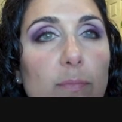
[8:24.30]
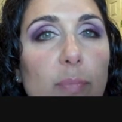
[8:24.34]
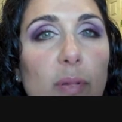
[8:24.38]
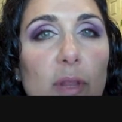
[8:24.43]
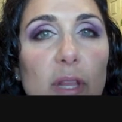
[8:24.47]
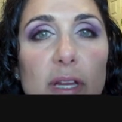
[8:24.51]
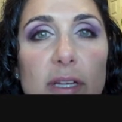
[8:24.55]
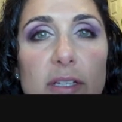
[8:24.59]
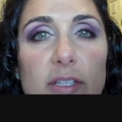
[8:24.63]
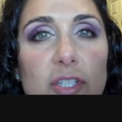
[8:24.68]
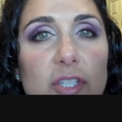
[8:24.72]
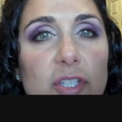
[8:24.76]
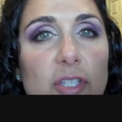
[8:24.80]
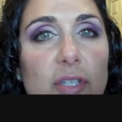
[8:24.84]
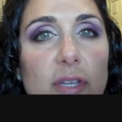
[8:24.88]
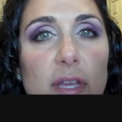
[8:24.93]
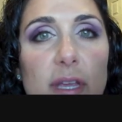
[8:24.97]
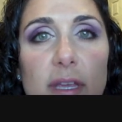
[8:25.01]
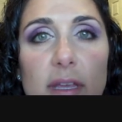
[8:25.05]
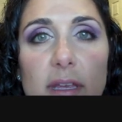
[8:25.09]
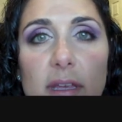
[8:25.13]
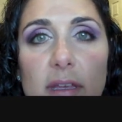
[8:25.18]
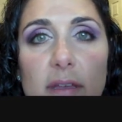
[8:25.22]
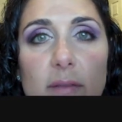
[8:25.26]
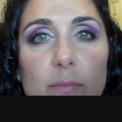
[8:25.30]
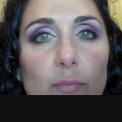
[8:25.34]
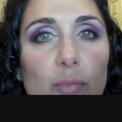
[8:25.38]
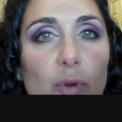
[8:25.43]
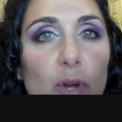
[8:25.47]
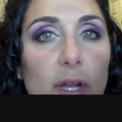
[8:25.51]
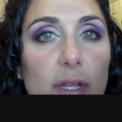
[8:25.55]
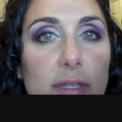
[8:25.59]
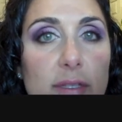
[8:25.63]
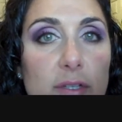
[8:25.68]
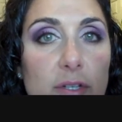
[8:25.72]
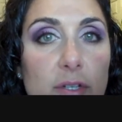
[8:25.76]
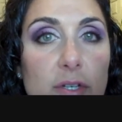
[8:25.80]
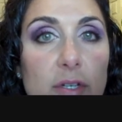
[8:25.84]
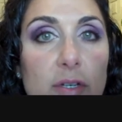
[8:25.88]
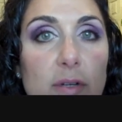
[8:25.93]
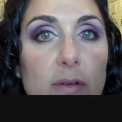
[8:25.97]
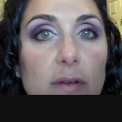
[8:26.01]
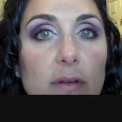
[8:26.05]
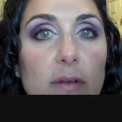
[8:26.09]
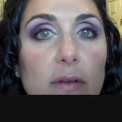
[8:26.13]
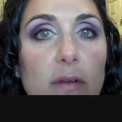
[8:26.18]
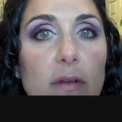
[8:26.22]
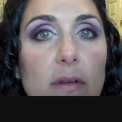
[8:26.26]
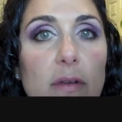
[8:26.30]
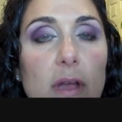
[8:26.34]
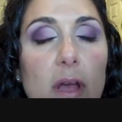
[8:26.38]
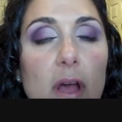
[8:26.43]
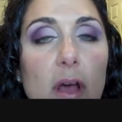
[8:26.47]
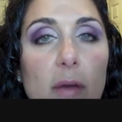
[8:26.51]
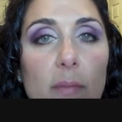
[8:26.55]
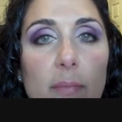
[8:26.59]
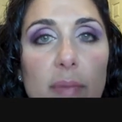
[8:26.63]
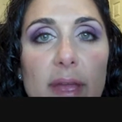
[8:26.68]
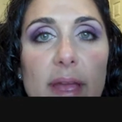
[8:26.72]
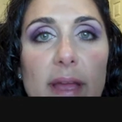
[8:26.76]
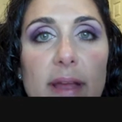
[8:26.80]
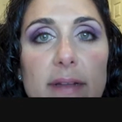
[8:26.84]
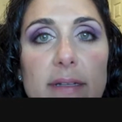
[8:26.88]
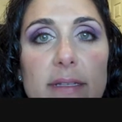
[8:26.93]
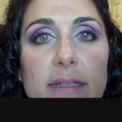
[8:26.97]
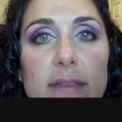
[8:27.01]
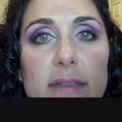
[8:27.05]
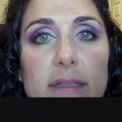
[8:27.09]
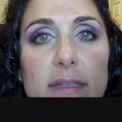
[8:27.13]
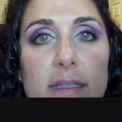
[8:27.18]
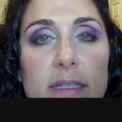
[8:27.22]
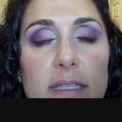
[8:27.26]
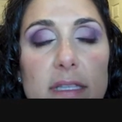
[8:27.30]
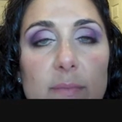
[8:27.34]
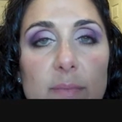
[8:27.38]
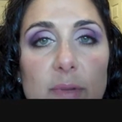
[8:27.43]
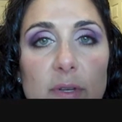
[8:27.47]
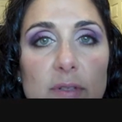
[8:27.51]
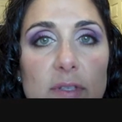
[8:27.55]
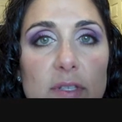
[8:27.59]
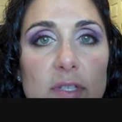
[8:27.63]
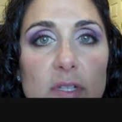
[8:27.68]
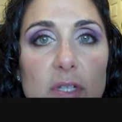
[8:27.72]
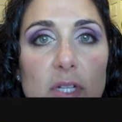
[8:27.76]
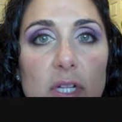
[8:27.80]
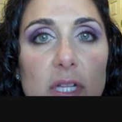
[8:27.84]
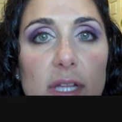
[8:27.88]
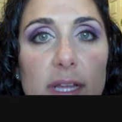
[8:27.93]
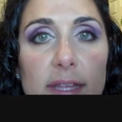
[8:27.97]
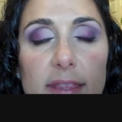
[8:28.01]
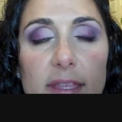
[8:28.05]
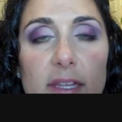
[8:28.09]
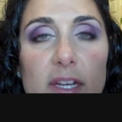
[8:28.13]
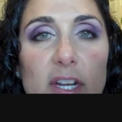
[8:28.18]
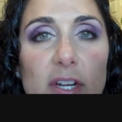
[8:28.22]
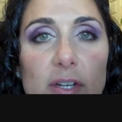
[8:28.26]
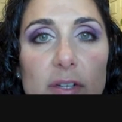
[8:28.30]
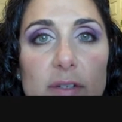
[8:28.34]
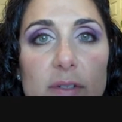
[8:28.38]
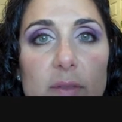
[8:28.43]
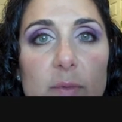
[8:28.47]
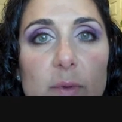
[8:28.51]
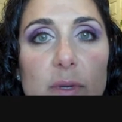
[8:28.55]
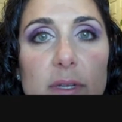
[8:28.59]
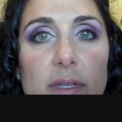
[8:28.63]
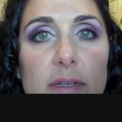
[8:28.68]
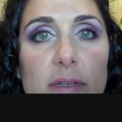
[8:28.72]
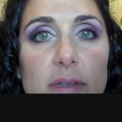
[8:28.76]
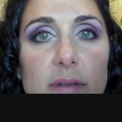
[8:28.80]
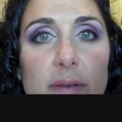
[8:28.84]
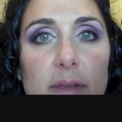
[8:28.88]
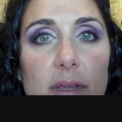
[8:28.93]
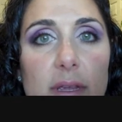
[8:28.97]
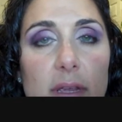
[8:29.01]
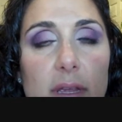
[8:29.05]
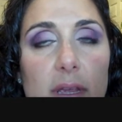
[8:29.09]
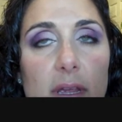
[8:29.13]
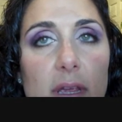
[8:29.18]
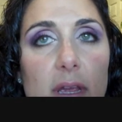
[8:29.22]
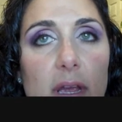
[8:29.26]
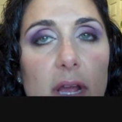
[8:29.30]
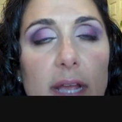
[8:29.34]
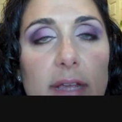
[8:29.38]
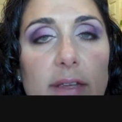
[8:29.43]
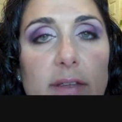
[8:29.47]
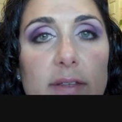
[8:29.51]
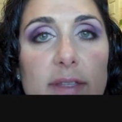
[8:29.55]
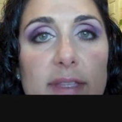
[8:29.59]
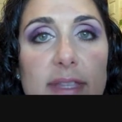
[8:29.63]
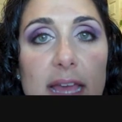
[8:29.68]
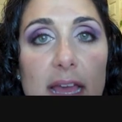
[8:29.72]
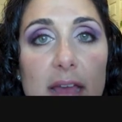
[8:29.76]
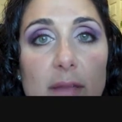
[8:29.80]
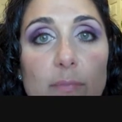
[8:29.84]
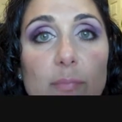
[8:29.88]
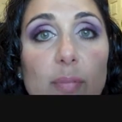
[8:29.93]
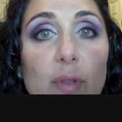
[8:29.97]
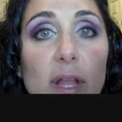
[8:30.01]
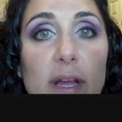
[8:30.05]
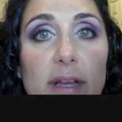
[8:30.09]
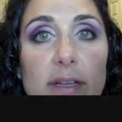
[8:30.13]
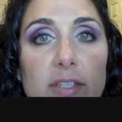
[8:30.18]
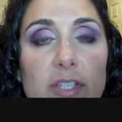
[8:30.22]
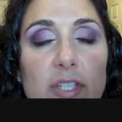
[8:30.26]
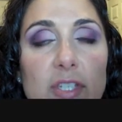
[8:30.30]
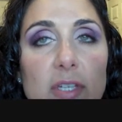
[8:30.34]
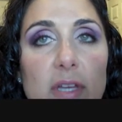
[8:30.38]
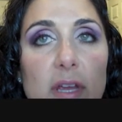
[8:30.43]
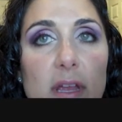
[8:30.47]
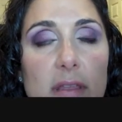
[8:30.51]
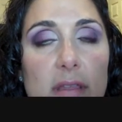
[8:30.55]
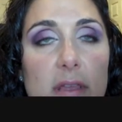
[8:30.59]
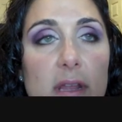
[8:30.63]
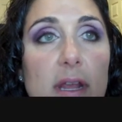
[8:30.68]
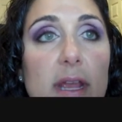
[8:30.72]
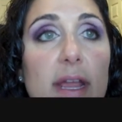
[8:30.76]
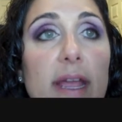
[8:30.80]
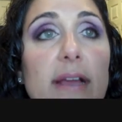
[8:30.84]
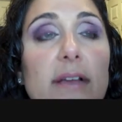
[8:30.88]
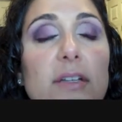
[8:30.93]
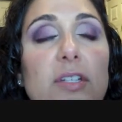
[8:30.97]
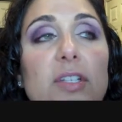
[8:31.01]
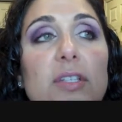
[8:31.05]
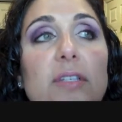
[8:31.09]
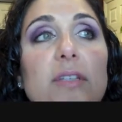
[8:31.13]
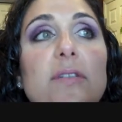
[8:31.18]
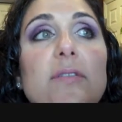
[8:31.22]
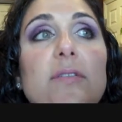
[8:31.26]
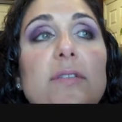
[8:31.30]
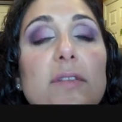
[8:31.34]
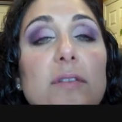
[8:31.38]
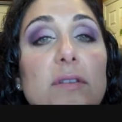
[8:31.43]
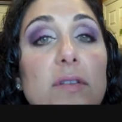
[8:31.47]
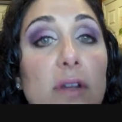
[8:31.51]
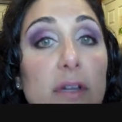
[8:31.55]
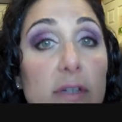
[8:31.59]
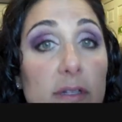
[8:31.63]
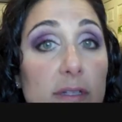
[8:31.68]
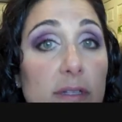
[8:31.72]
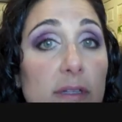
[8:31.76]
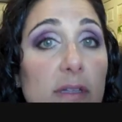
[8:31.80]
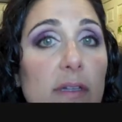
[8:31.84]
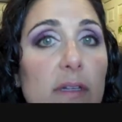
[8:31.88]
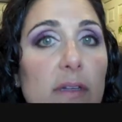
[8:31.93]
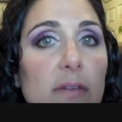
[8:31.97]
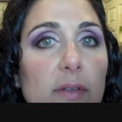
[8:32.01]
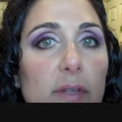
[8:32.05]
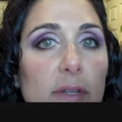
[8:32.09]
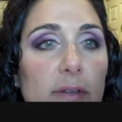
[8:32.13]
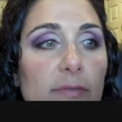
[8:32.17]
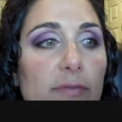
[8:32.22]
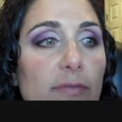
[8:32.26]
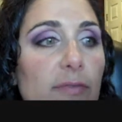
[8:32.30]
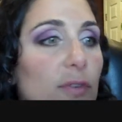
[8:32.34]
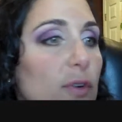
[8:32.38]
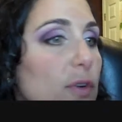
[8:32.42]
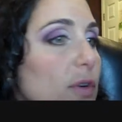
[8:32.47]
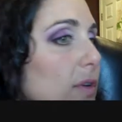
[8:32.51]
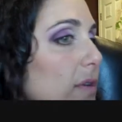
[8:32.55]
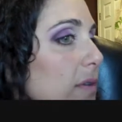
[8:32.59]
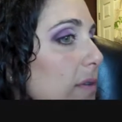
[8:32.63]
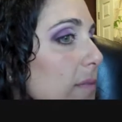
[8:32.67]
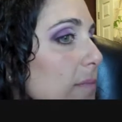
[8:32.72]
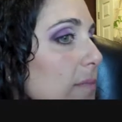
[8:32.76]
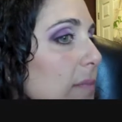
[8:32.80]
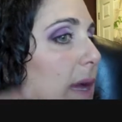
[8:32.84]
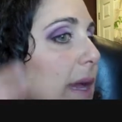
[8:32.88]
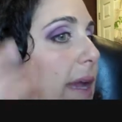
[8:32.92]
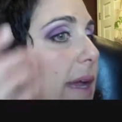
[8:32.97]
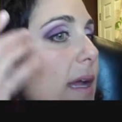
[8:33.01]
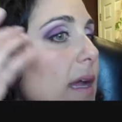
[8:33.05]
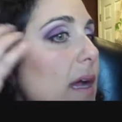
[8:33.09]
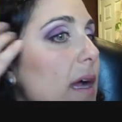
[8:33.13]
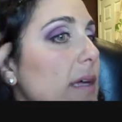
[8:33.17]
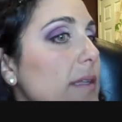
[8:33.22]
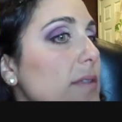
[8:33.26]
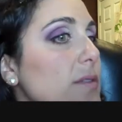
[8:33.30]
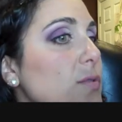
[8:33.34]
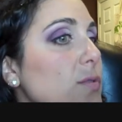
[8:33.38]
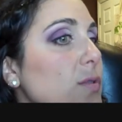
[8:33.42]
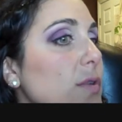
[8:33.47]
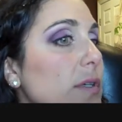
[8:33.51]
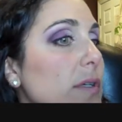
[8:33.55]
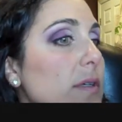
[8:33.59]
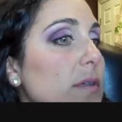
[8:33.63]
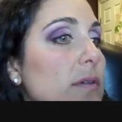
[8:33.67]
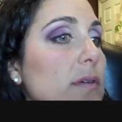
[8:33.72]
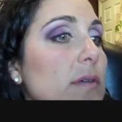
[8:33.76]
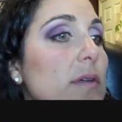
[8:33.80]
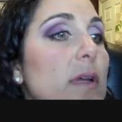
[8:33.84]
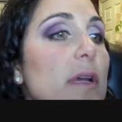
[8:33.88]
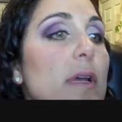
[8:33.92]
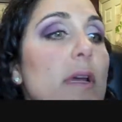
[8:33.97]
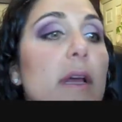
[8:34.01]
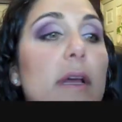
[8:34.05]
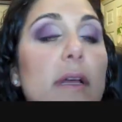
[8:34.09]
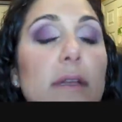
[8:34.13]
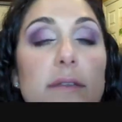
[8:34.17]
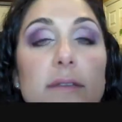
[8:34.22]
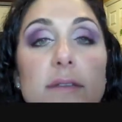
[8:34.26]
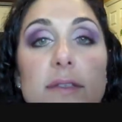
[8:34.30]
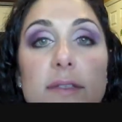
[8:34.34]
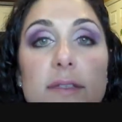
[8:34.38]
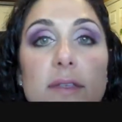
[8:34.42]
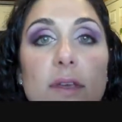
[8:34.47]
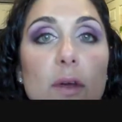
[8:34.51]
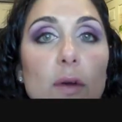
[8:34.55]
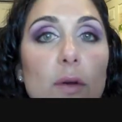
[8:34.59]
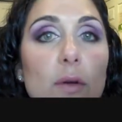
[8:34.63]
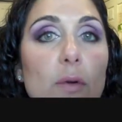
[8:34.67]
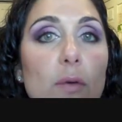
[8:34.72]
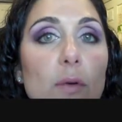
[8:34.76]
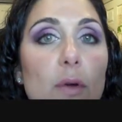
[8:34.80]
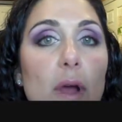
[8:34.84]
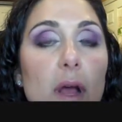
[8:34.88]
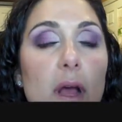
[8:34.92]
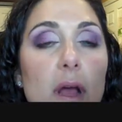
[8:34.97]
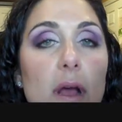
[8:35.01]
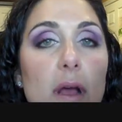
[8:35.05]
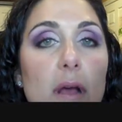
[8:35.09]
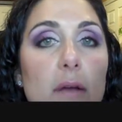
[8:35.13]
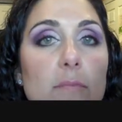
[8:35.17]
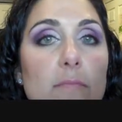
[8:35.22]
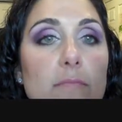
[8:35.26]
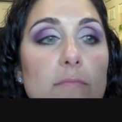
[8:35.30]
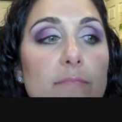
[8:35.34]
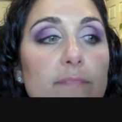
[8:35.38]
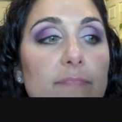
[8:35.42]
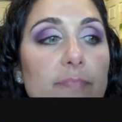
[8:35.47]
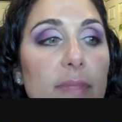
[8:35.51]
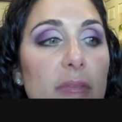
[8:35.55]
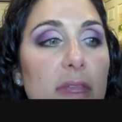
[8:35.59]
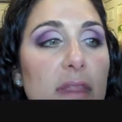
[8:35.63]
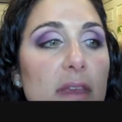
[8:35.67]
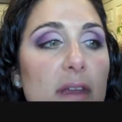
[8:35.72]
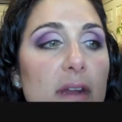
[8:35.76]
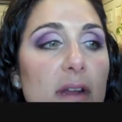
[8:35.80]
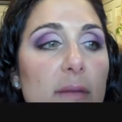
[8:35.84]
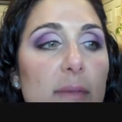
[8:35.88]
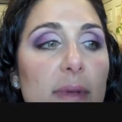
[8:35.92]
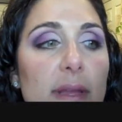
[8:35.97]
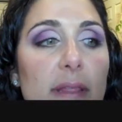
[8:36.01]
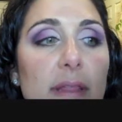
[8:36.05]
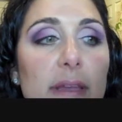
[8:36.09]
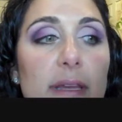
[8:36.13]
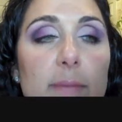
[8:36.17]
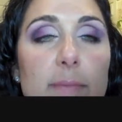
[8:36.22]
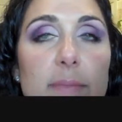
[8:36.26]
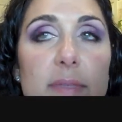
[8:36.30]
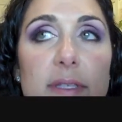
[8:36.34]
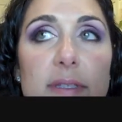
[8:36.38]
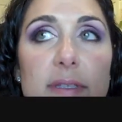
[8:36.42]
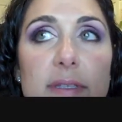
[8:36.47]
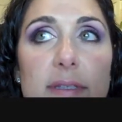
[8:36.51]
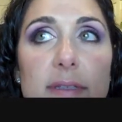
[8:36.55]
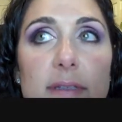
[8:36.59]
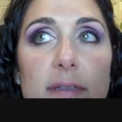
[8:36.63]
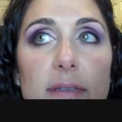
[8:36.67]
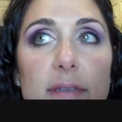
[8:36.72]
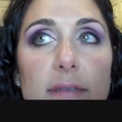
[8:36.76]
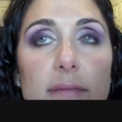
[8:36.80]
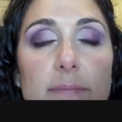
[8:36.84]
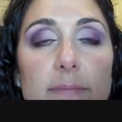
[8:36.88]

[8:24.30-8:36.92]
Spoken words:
blush and bronzer compact that's supposed to look like the NARS one. I used that blush, and then I actually used NARS Laguna for my contour. So, and then on my lips,